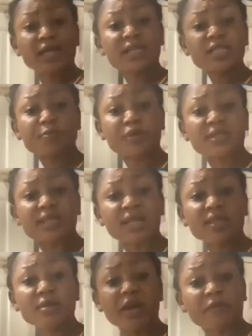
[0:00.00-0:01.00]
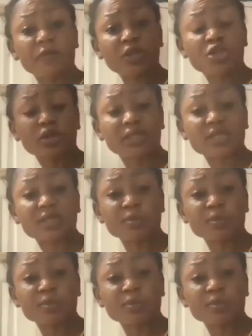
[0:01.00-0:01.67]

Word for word: just posted a video this